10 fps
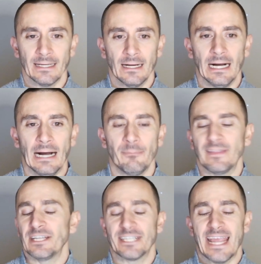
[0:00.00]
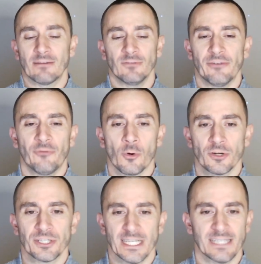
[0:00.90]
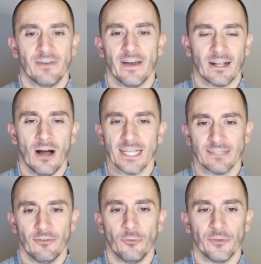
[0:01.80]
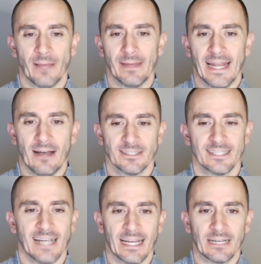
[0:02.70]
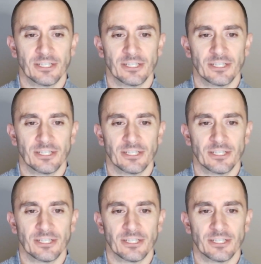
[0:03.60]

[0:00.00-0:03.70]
but they just can't really afford or justify the cost of a full-time in-house designer,